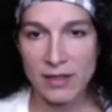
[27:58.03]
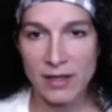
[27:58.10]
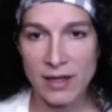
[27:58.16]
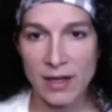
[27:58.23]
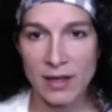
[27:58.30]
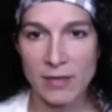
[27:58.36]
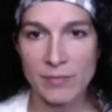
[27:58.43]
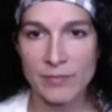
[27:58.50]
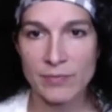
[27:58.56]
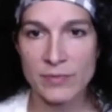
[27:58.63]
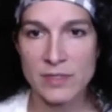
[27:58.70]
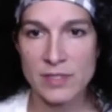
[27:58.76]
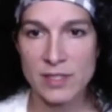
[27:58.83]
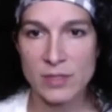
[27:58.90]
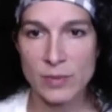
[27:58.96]
So
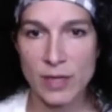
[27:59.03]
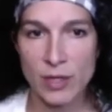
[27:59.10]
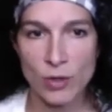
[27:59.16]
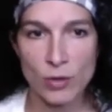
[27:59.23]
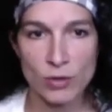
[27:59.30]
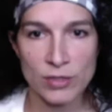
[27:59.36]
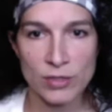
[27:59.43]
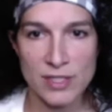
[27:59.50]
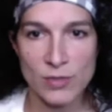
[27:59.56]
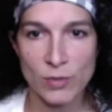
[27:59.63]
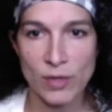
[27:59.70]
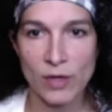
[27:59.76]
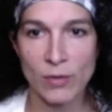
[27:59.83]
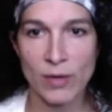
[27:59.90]
that's why Google doesn't work